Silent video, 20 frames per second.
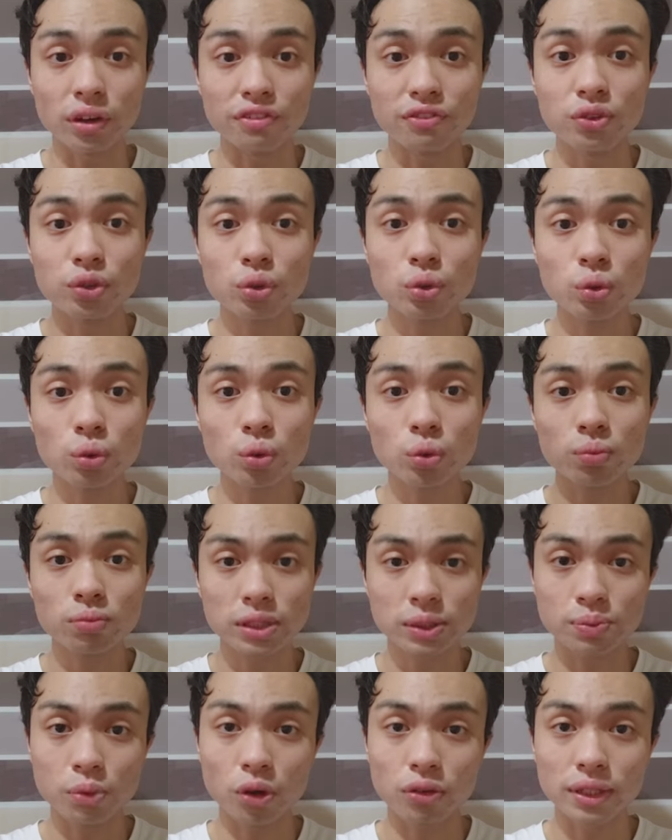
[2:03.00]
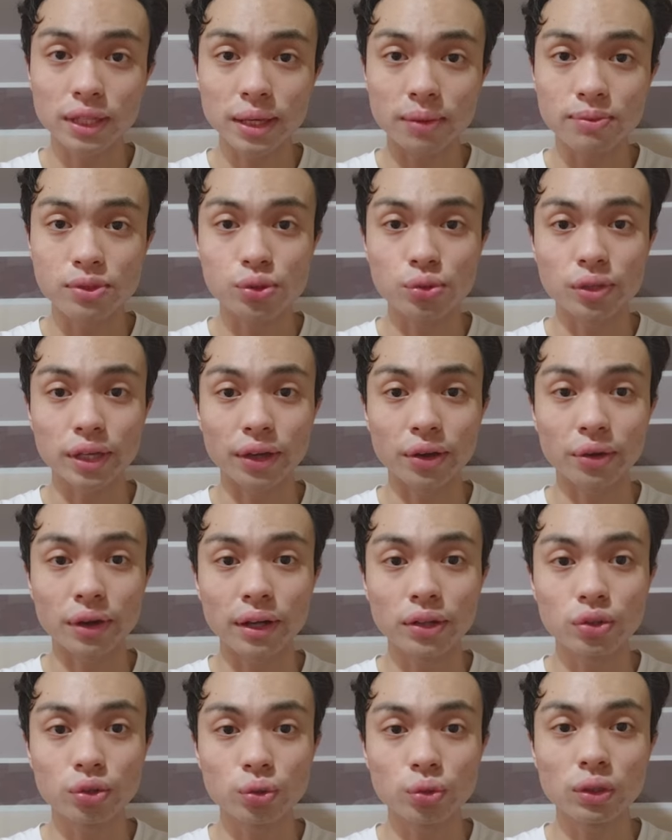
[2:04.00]
with 2 small teams to
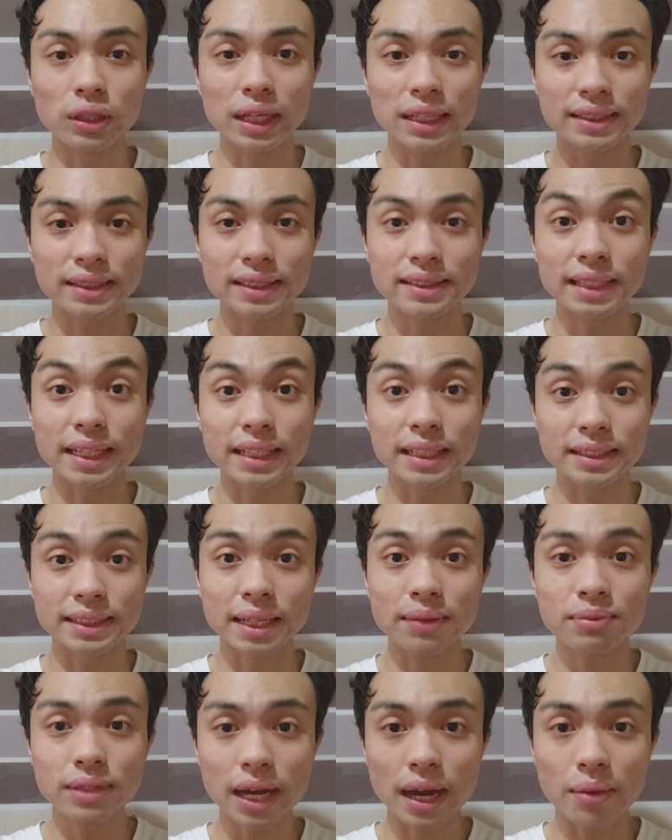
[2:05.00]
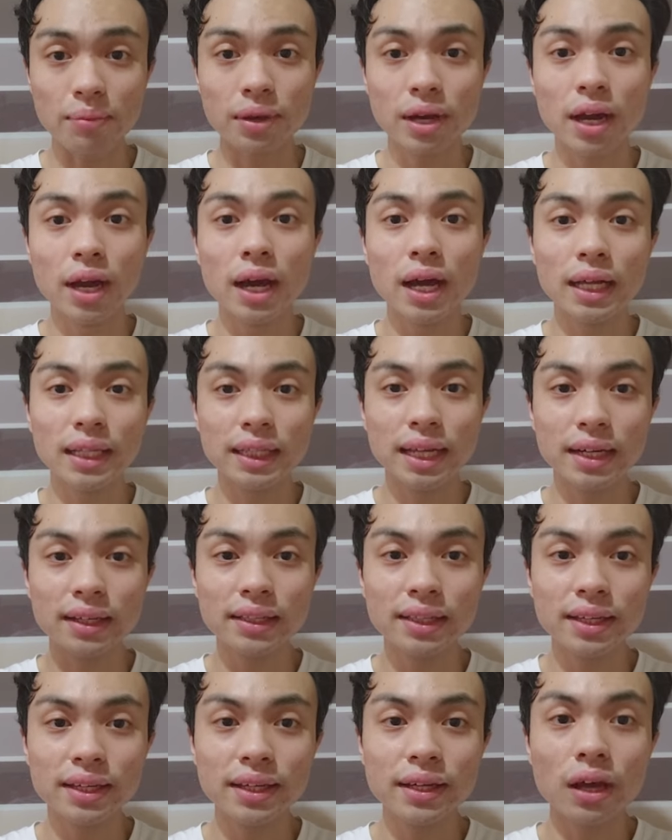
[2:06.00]
decorate 2 classes at the same time.
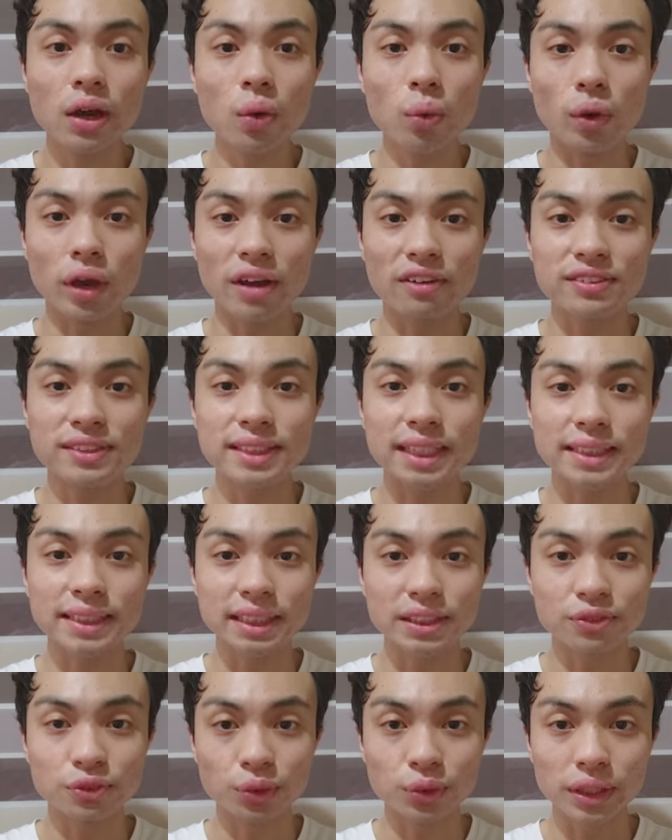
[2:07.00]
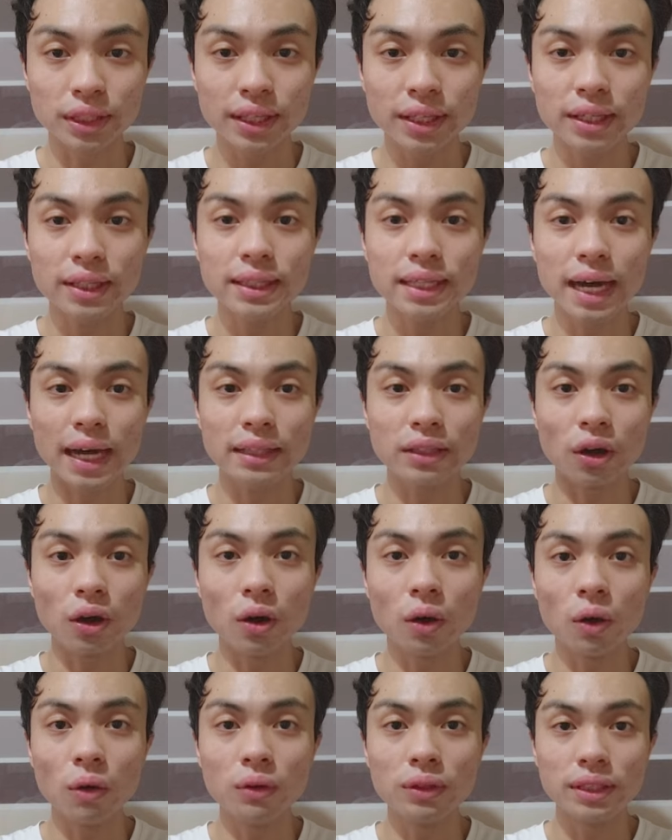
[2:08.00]
Luckily, we have successfully done
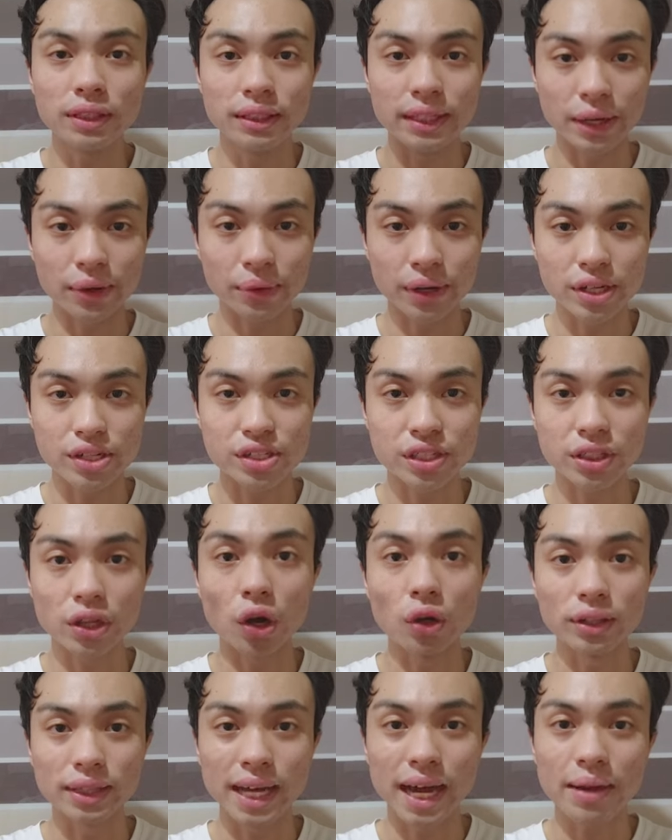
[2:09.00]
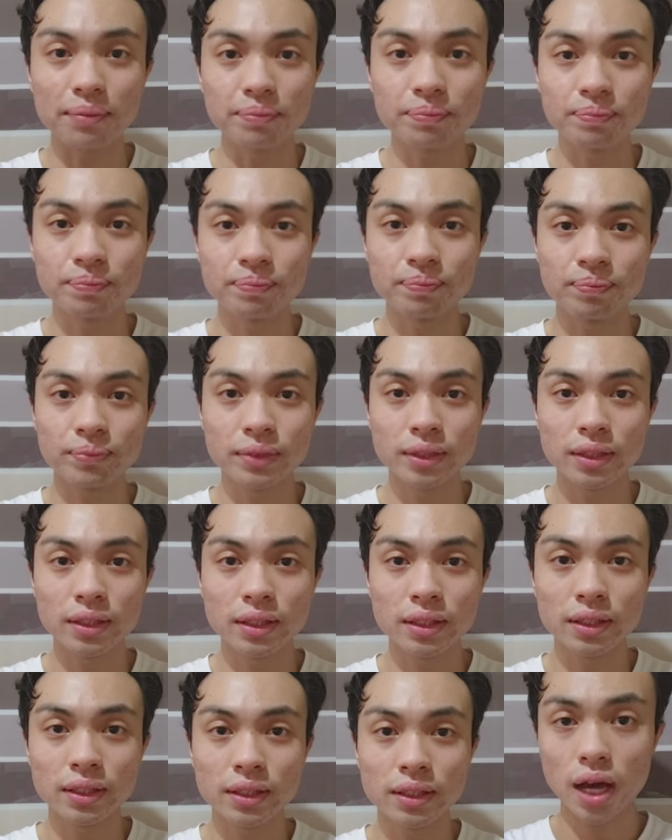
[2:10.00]
all the decoration on time.
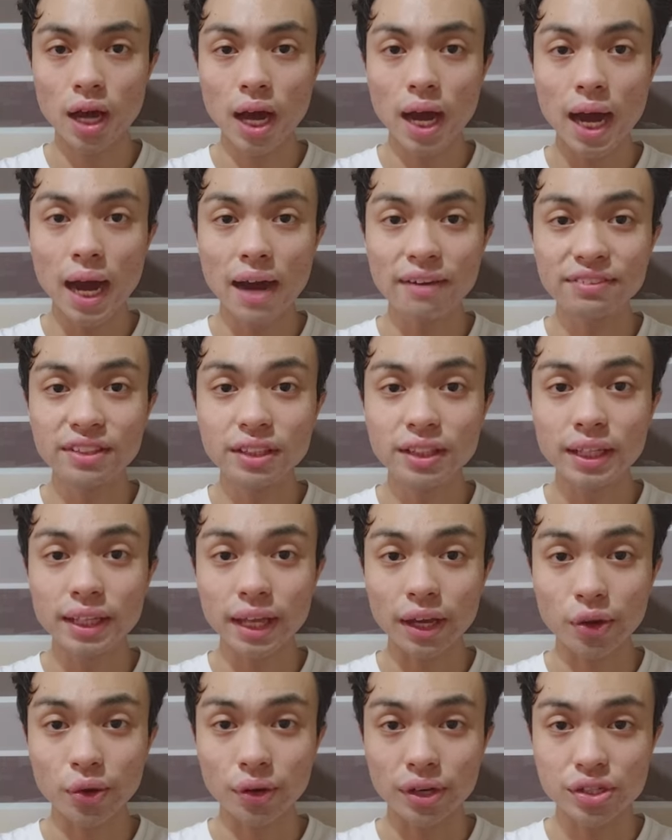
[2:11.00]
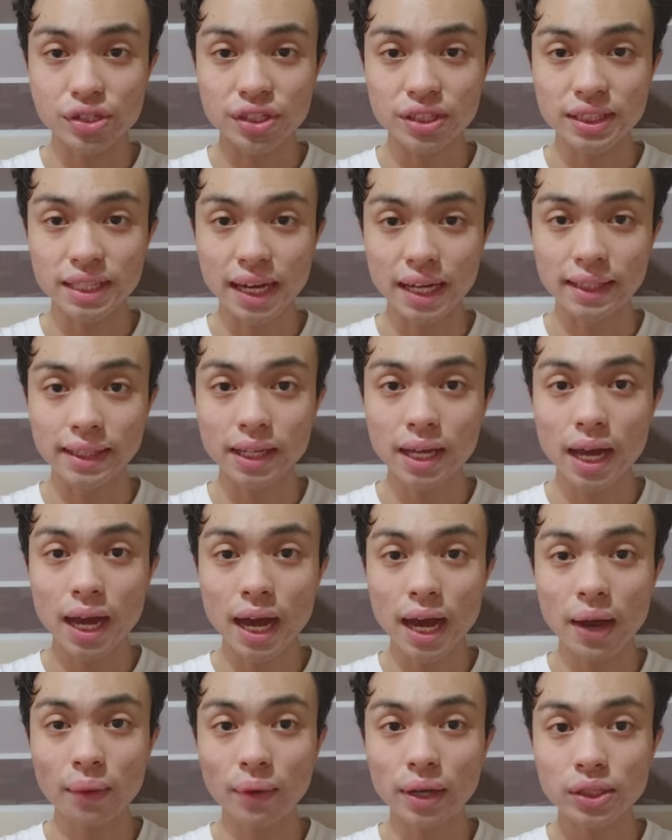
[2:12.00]
After the decoration done,
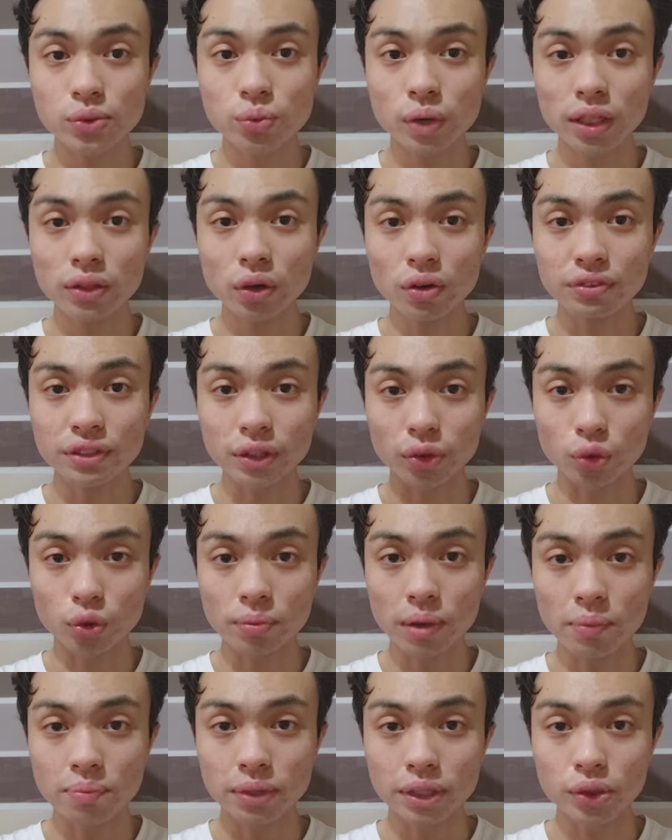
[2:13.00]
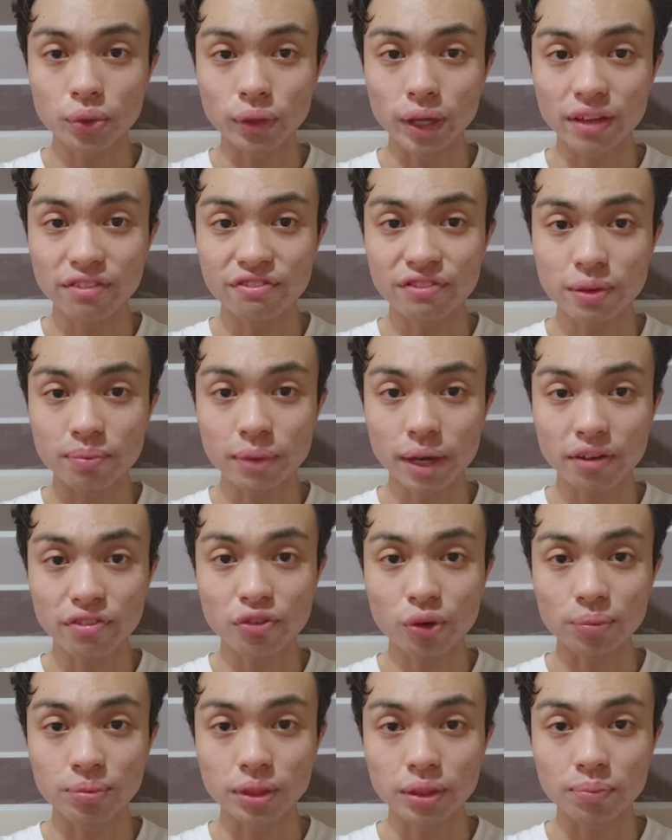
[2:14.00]
I was one of the group members to get feedback
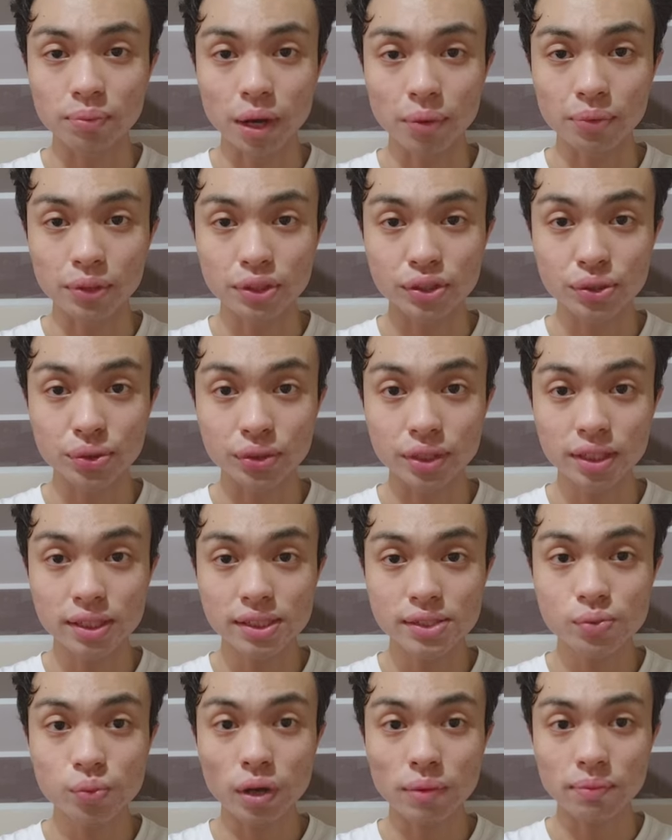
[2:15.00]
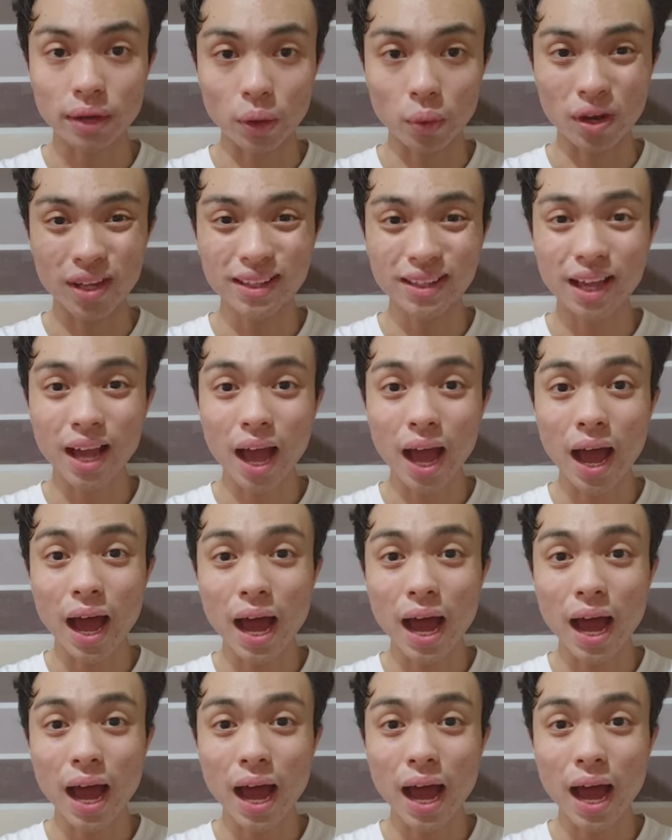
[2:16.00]
from the primary students one by one.